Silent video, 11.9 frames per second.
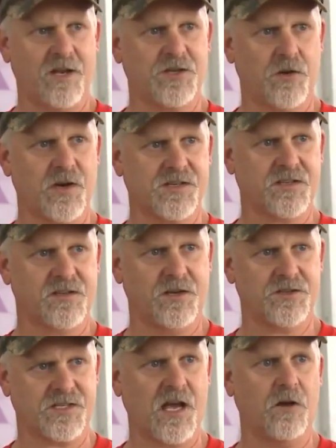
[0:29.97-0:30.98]
manage your risk
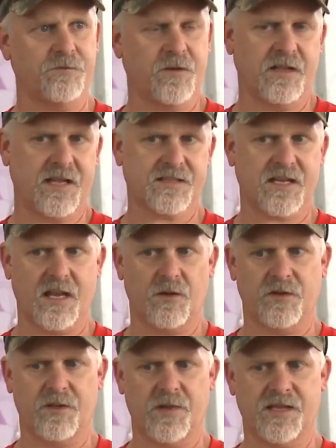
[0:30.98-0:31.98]
yourself, and that's kind
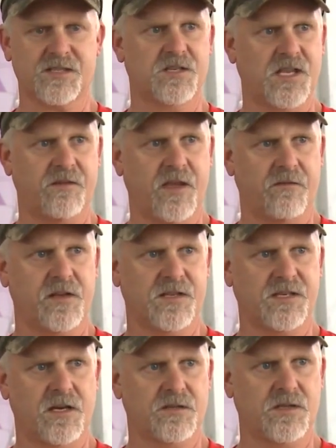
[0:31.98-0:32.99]
of what the message they've given
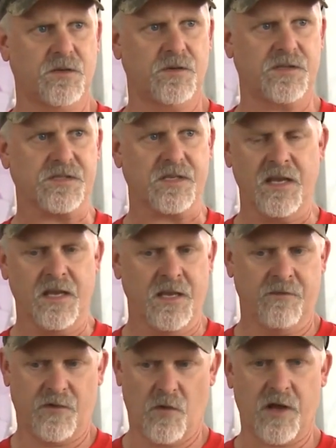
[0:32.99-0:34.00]
us here too is,
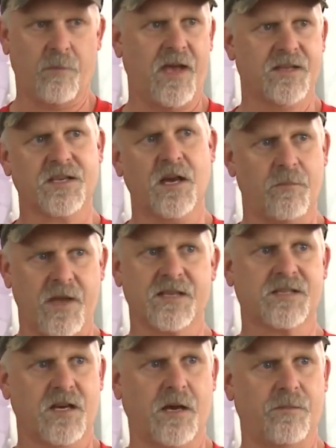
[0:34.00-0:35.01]
if you want to mask up,
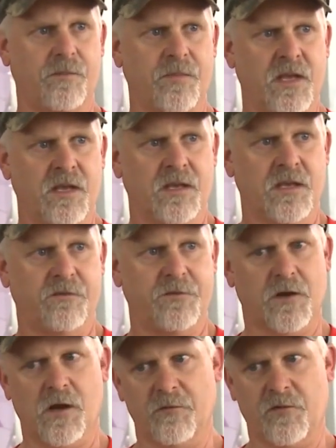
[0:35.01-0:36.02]
mask up. If
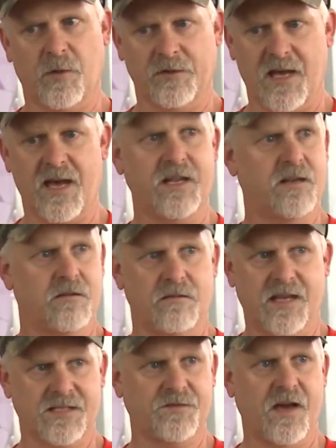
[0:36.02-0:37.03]
you're comfortable not, that's